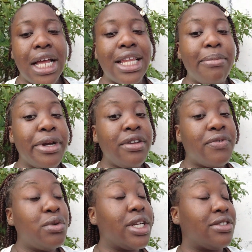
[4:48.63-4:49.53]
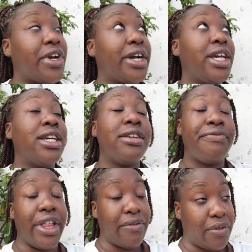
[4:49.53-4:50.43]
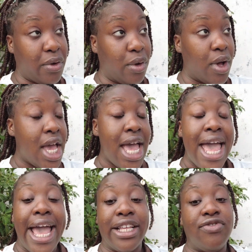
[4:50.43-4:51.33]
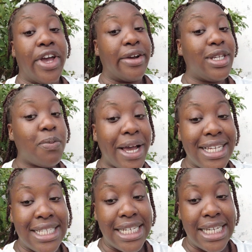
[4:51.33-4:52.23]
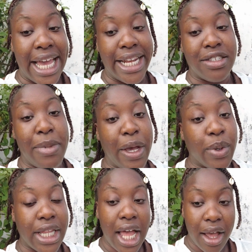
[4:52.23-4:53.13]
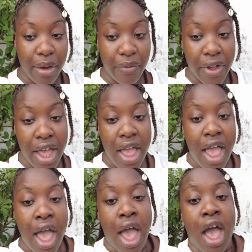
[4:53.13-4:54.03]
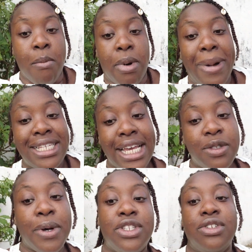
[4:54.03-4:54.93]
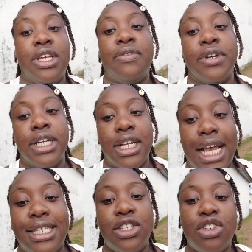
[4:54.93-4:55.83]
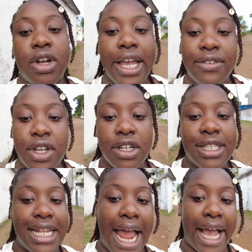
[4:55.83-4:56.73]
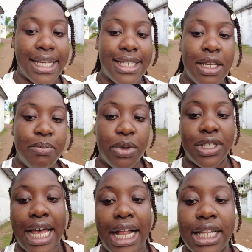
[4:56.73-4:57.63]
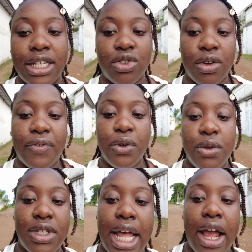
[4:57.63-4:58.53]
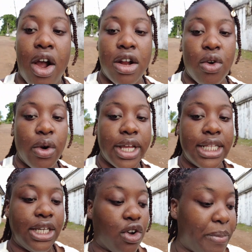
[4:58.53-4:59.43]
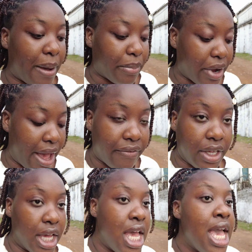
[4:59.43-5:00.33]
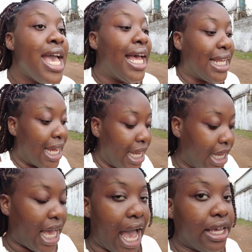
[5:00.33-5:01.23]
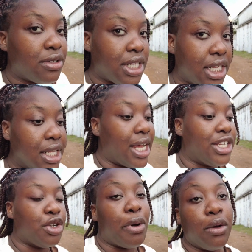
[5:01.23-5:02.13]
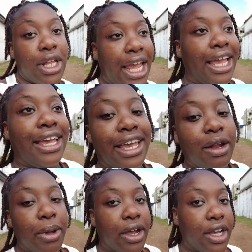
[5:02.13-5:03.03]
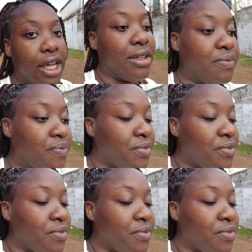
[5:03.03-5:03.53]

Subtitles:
Liberian food is very flavorful, it's very spicy, and it's made with love. But my taste buds are different. I still crave certain snacks, simple salads, or foods that aren't oily or pepper heavy. Like, I used to eat a lot of Chipotle in America.